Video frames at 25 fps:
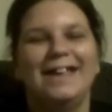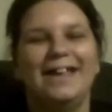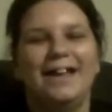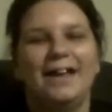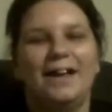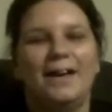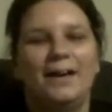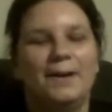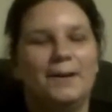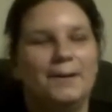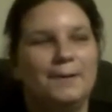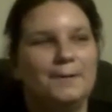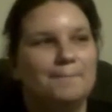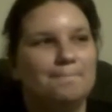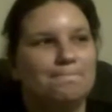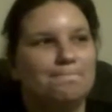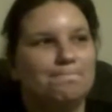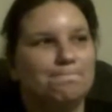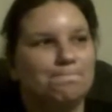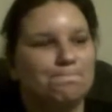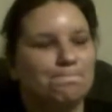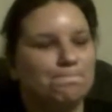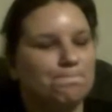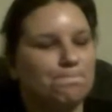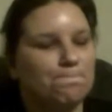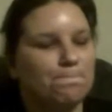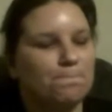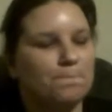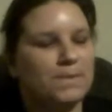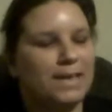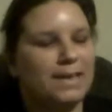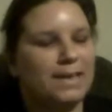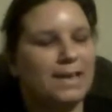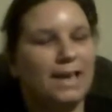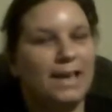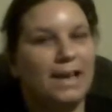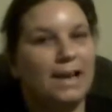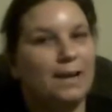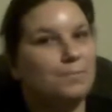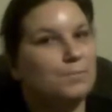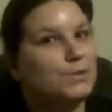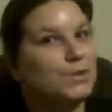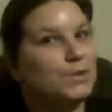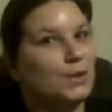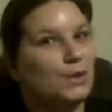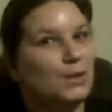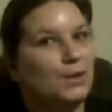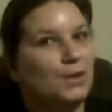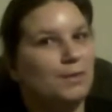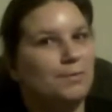Um, and I'm
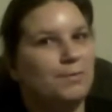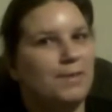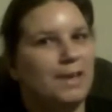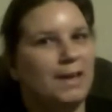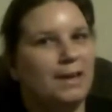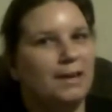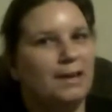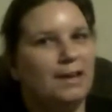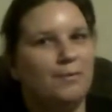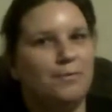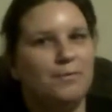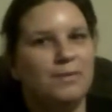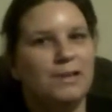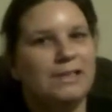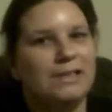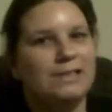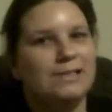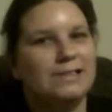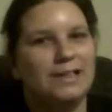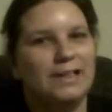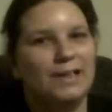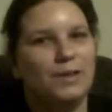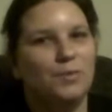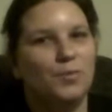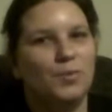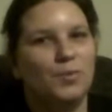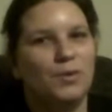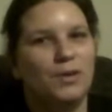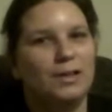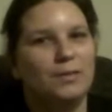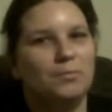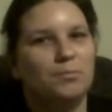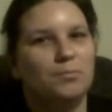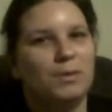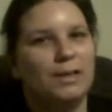sorry if that offends anyone,